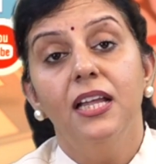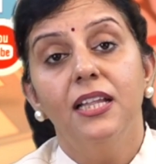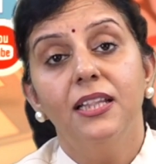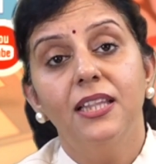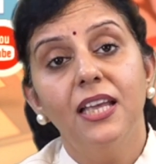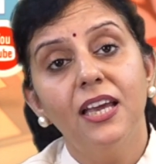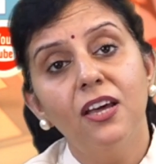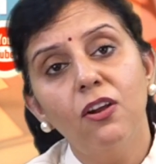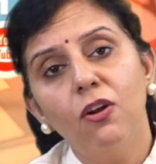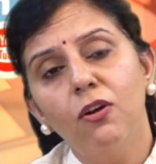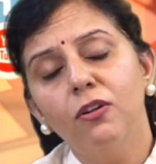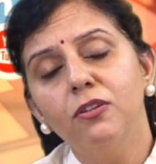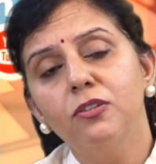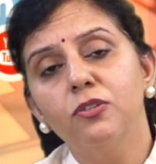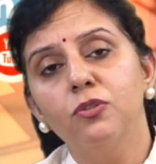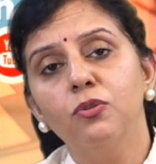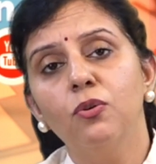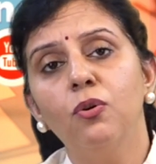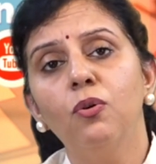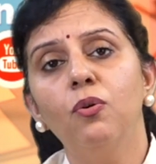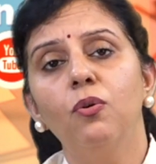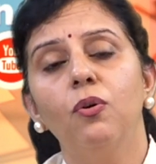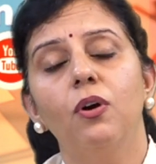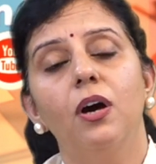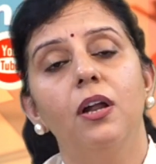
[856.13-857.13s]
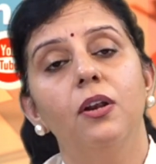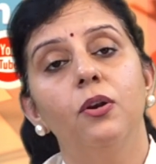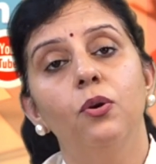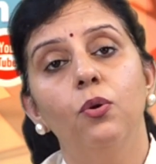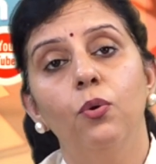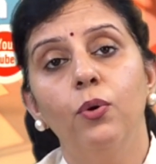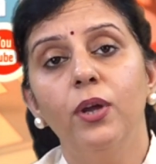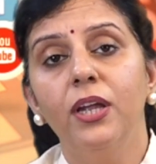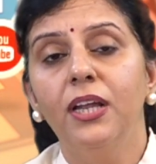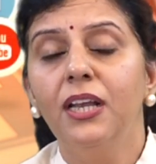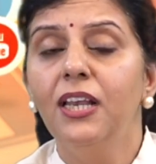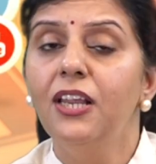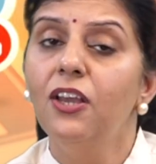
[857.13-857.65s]
There also,
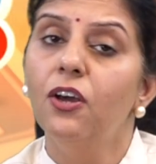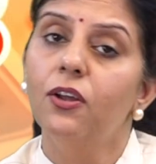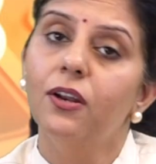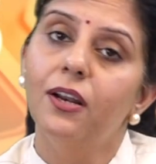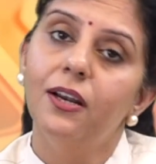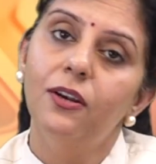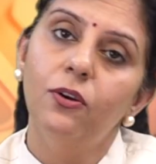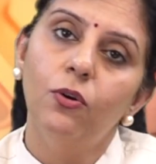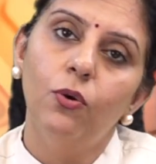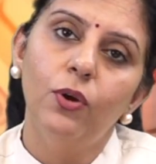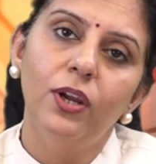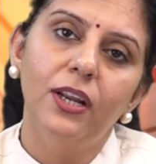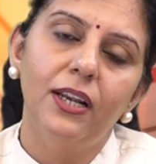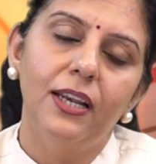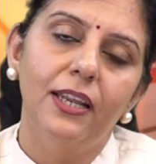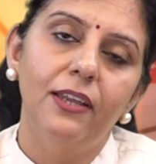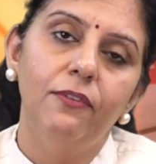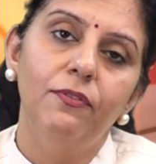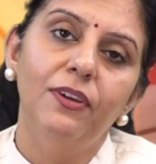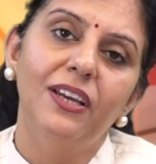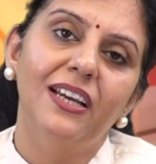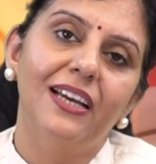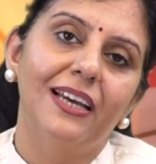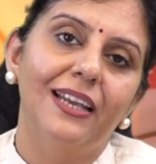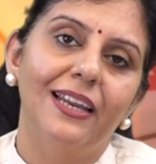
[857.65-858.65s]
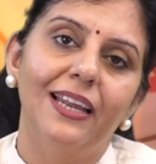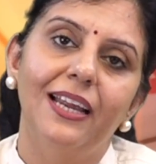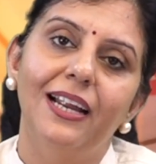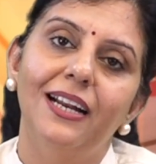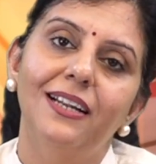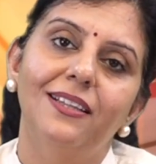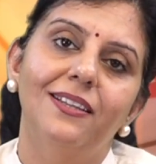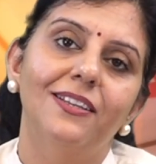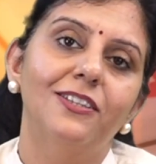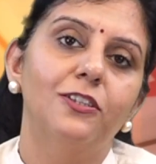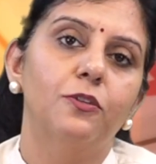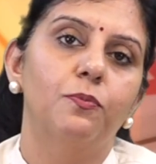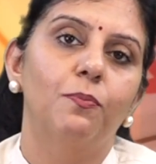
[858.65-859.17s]
knowingly or unknowingly, we
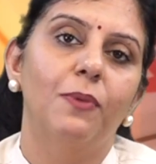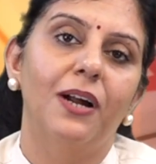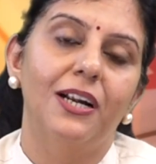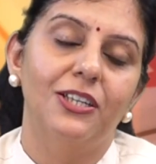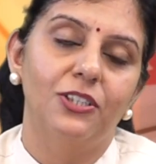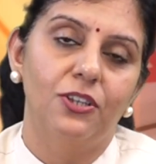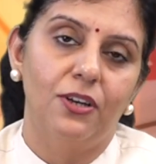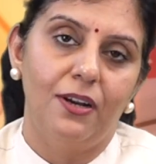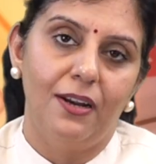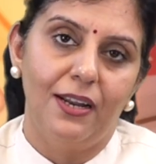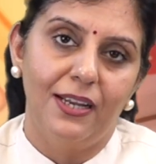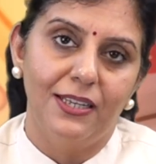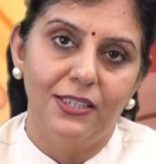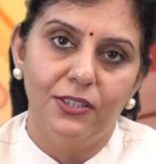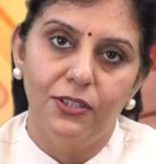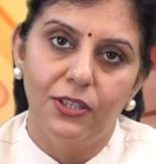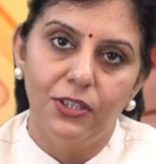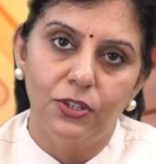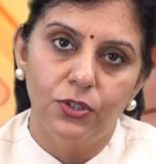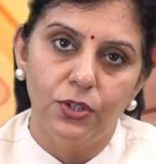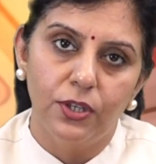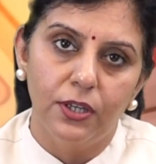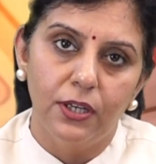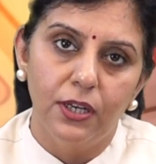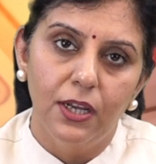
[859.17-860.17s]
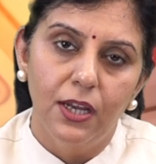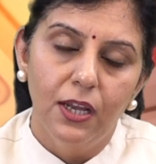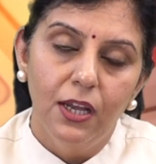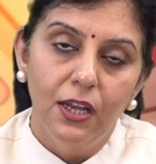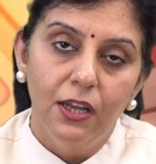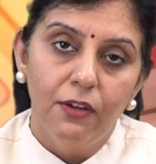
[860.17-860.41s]
create this marginalization.